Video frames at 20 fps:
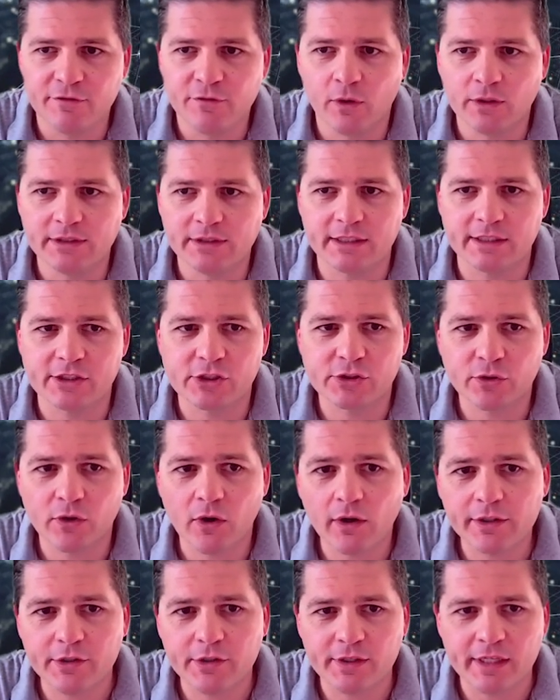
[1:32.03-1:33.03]
is enforcing
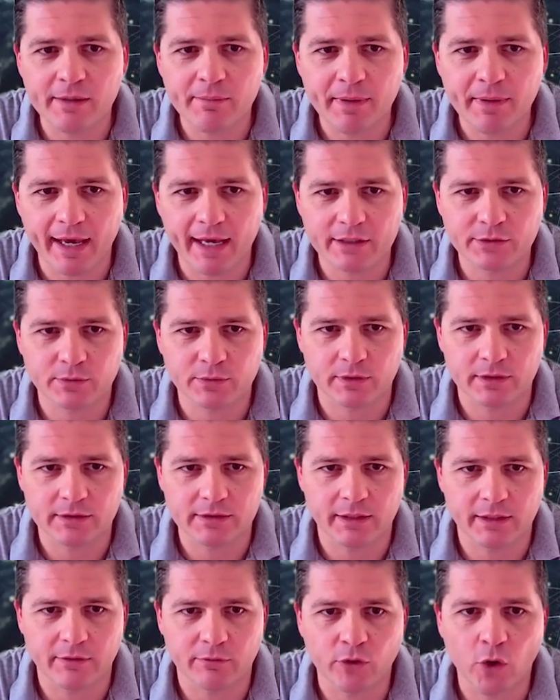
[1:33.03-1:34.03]
strong, unique
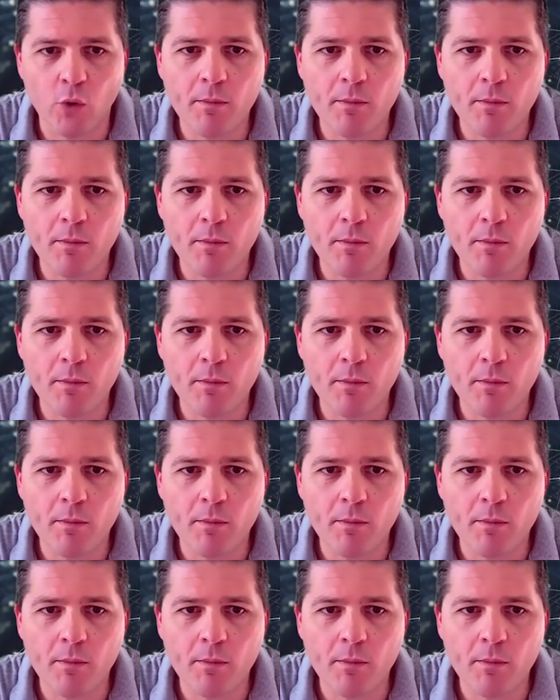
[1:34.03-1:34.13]
passwords and